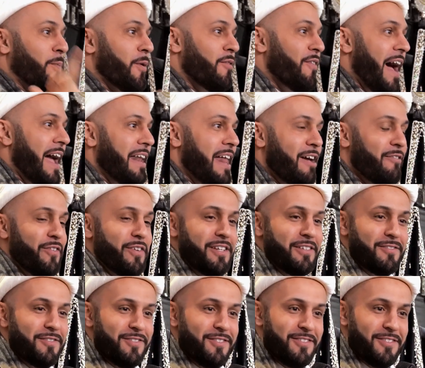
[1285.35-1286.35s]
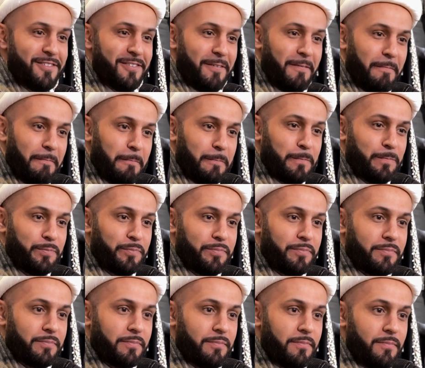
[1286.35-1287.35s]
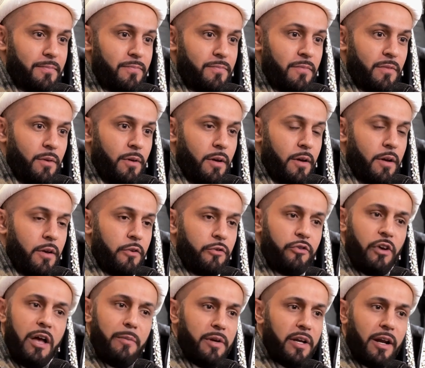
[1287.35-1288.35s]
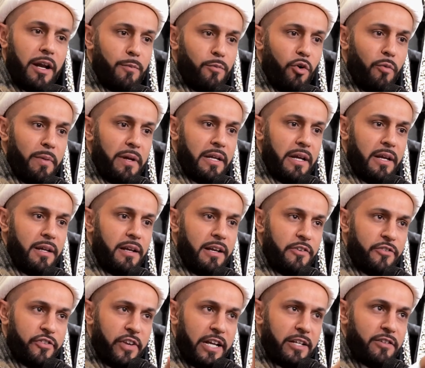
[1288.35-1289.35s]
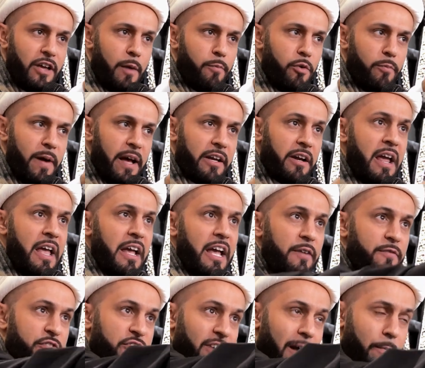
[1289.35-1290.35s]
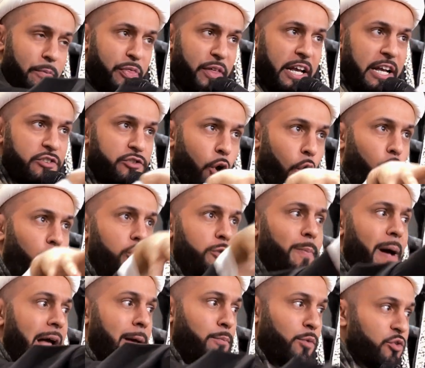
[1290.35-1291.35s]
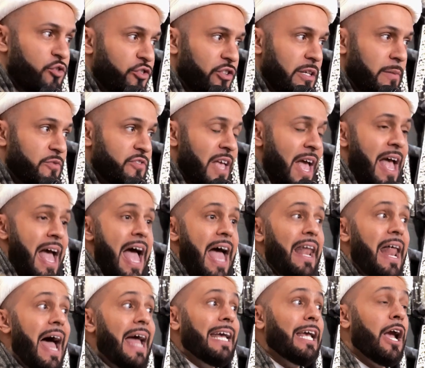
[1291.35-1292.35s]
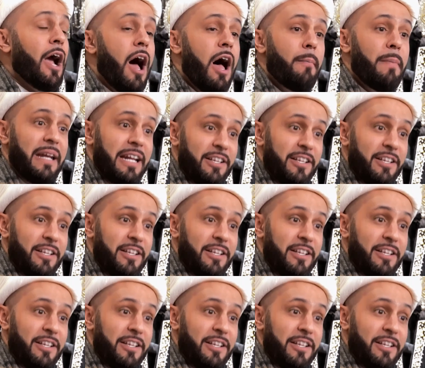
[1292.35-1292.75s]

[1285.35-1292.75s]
provide evidence. So Amir al-Mu'mineen, he's saying to Abu Bakr, if something is owned by Muslims, and I come,